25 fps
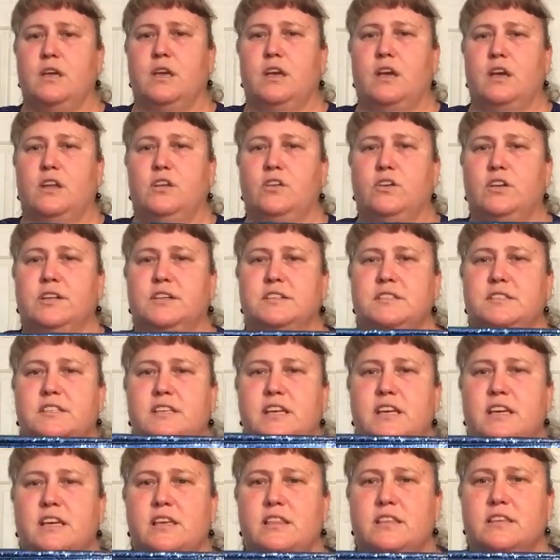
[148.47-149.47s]
And you can
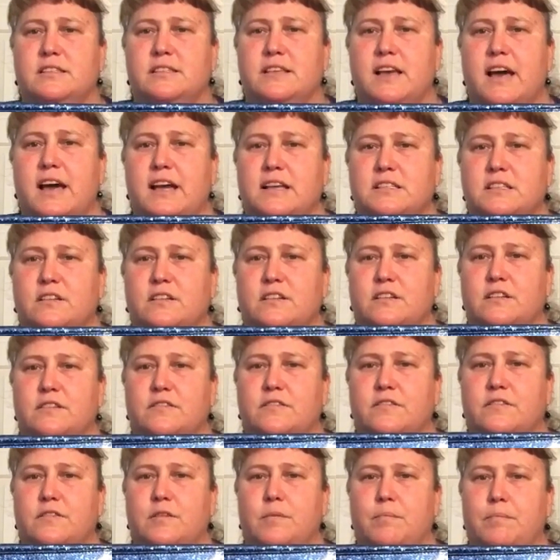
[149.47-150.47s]
see the size
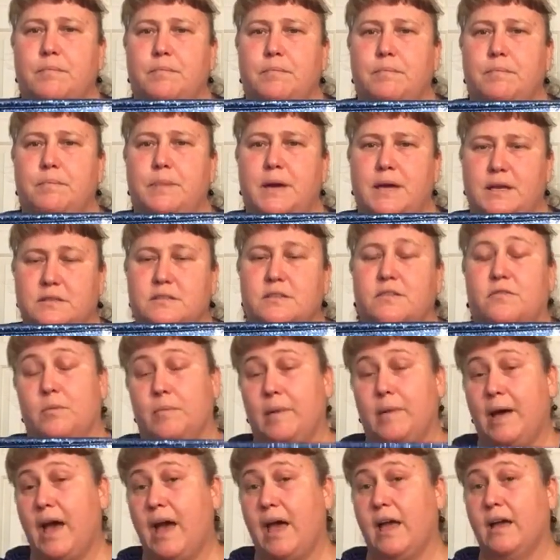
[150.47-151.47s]
of the base of the
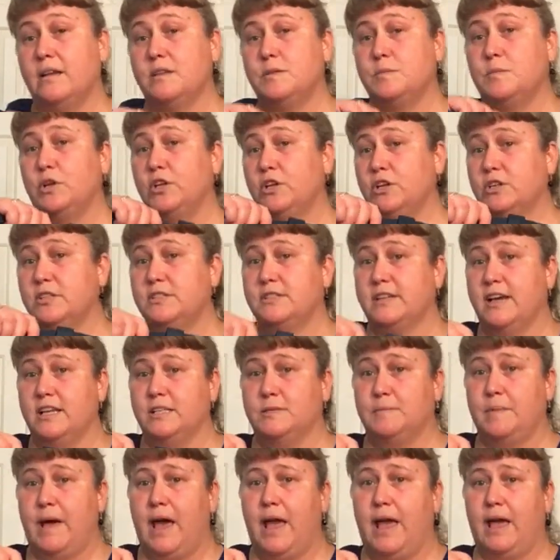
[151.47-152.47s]
bag. It's pretty good
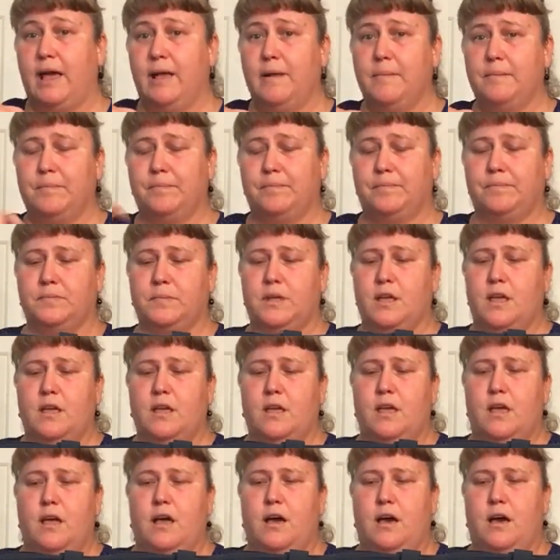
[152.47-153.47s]
size bag.
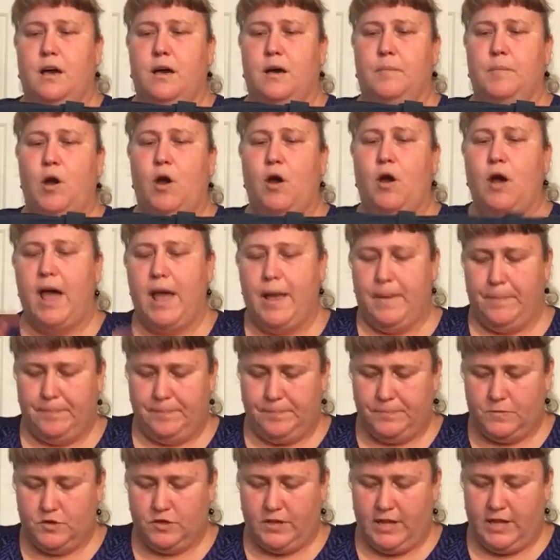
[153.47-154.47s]
Um, all right,
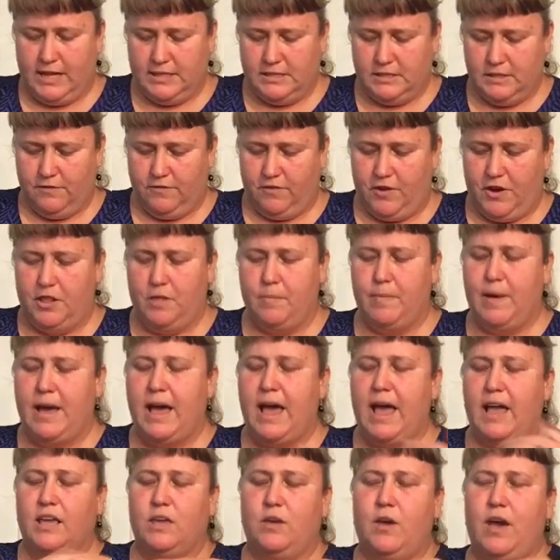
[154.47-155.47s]
so that's the front of the
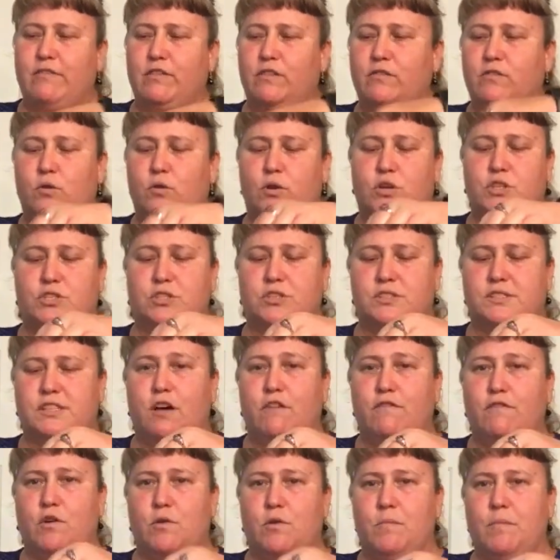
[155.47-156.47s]
bag. You have, of course, your
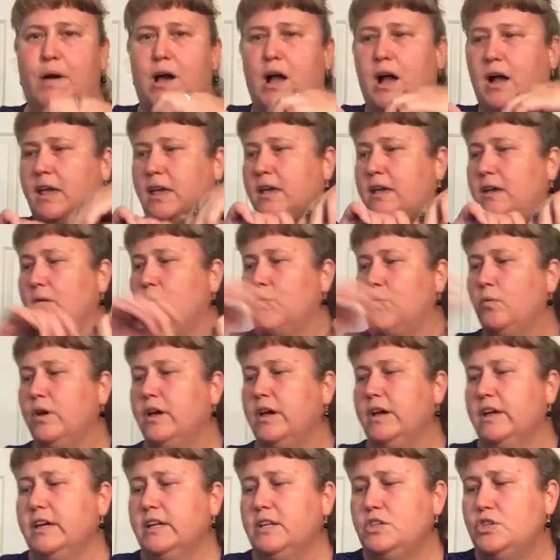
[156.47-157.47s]
cell phone pocket,
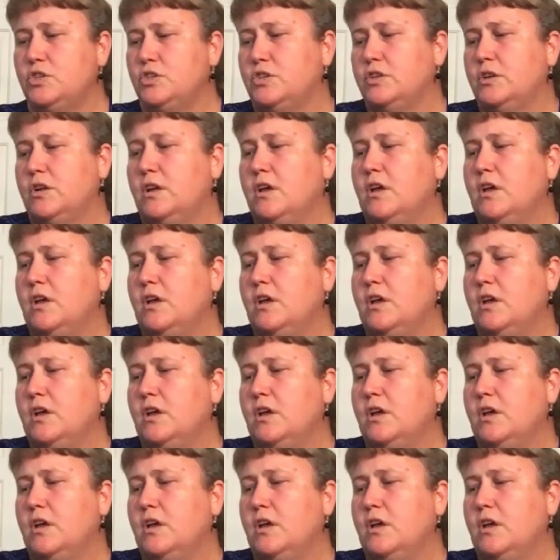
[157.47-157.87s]
which